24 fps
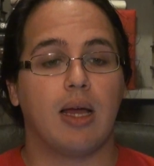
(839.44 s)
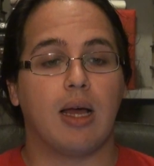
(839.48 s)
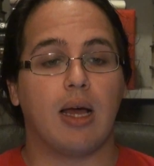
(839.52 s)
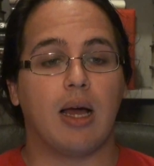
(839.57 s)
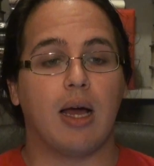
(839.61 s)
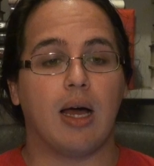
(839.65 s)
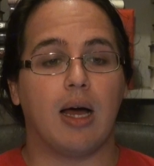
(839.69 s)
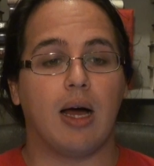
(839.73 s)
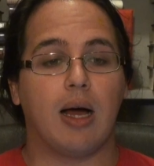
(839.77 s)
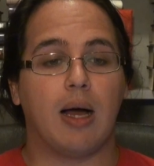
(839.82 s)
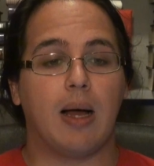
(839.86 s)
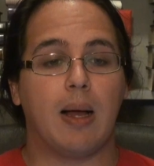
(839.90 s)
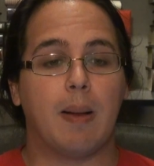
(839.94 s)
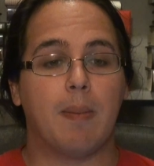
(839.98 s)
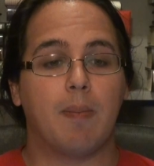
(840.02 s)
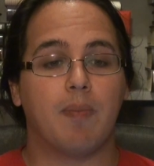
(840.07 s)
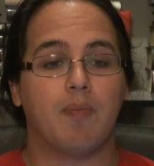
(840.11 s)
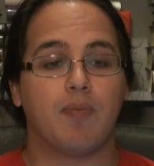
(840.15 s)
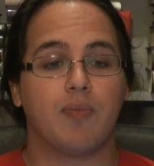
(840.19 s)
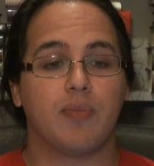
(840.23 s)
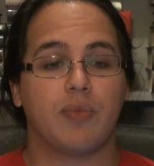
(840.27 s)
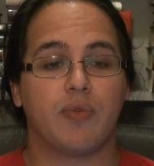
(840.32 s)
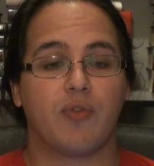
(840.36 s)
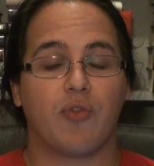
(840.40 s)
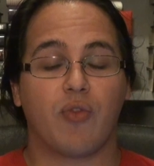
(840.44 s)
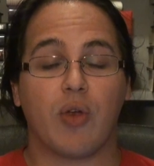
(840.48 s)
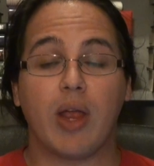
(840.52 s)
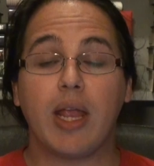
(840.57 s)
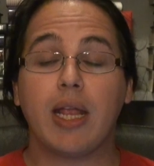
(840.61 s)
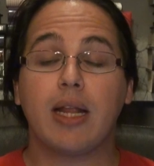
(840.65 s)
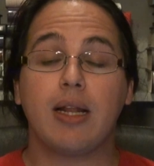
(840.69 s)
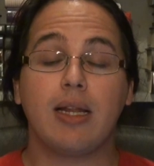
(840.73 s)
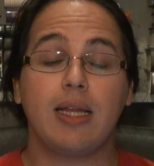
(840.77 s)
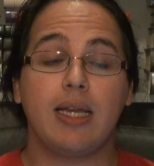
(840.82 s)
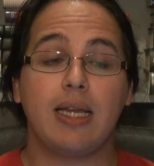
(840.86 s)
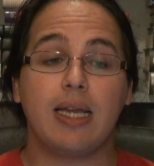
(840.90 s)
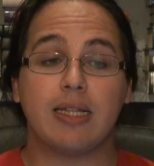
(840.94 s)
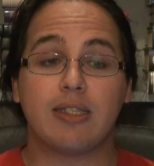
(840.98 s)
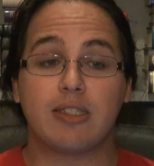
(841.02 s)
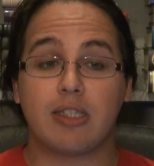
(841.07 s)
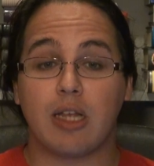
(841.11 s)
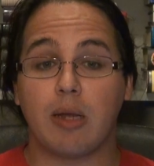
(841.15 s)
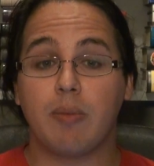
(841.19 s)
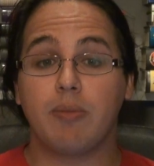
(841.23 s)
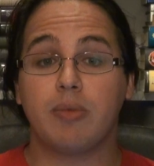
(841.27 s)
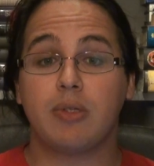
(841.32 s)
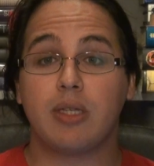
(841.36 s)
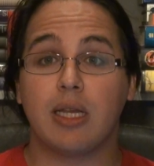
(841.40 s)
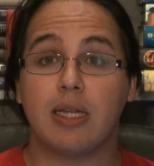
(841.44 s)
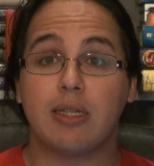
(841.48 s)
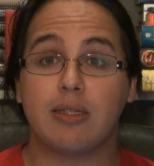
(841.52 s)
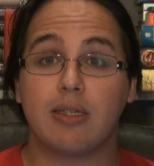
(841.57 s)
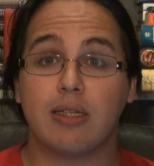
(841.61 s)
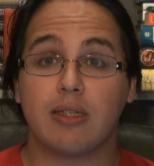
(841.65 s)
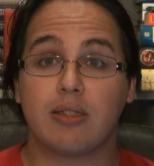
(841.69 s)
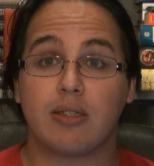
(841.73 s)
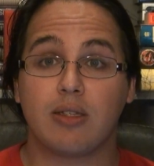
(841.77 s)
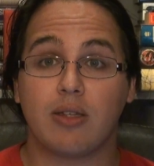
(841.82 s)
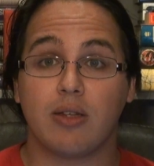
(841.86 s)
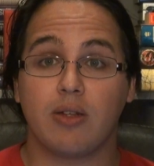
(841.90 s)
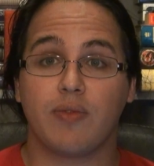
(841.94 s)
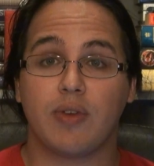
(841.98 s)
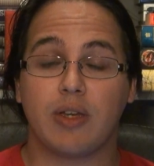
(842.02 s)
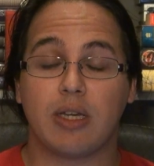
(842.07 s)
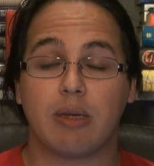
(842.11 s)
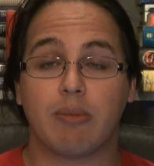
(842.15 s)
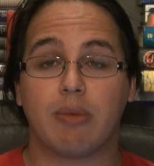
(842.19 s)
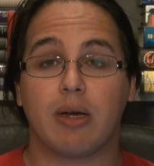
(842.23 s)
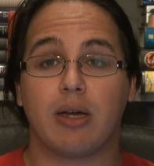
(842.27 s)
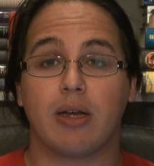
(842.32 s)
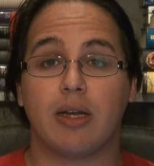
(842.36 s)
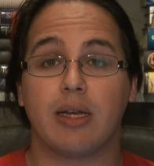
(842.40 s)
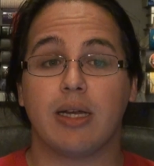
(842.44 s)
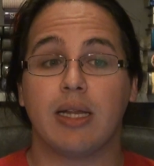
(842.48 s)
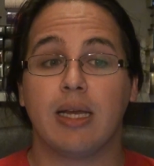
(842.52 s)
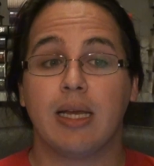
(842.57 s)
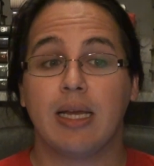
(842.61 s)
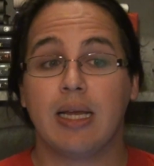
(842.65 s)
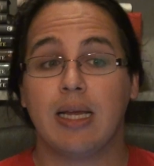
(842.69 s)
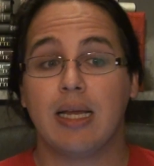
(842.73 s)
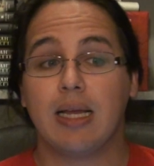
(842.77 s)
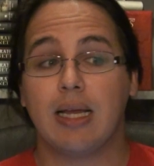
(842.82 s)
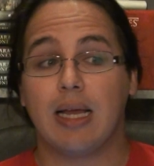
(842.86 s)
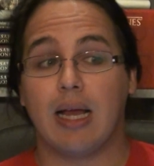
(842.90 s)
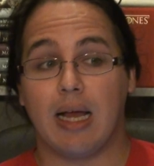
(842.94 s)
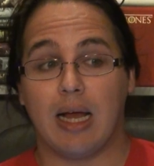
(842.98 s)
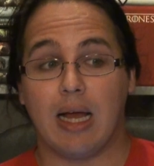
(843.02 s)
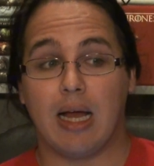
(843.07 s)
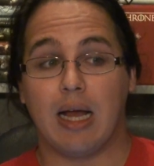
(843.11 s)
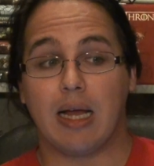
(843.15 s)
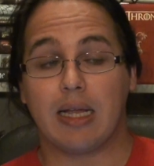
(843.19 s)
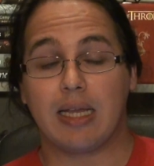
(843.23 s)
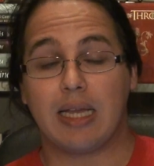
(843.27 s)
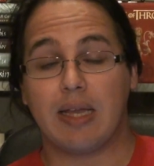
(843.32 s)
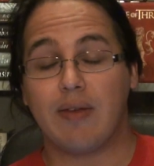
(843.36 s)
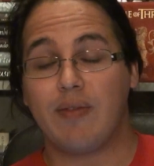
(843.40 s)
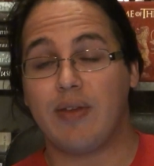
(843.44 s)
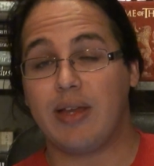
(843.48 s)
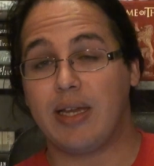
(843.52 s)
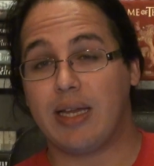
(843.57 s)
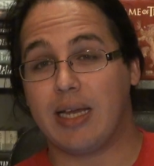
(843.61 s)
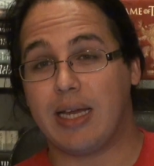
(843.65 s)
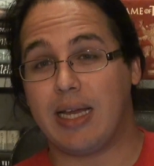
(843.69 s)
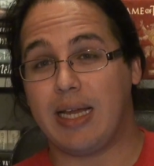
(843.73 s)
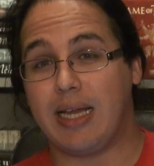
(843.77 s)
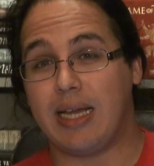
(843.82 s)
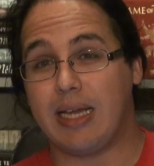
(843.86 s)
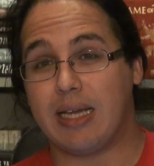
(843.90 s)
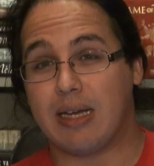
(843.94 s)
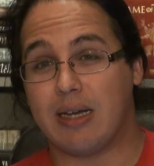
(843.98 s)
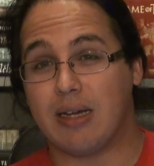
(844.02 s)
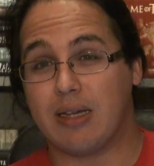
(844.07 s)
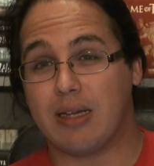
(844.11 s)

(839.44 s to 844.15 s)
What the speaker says: Frankly, in some senses, to think about it, giving a